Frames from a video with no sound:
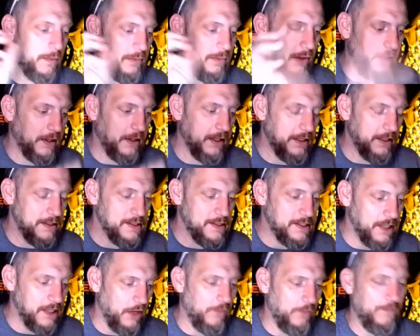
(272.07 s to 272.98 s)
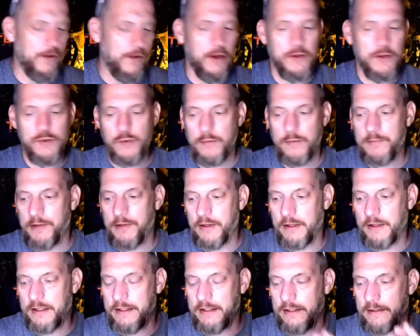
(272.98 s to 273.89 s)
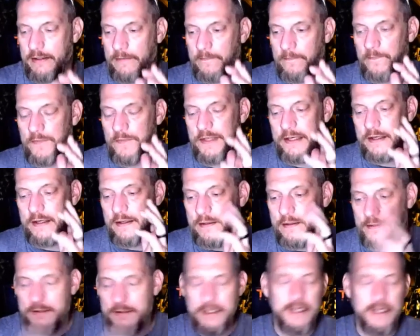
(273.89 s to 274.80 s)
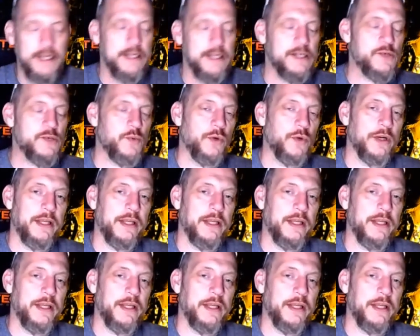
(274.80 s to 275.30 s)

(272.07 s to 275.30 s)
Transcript: We're plugging in cell phones. We're plugging in this.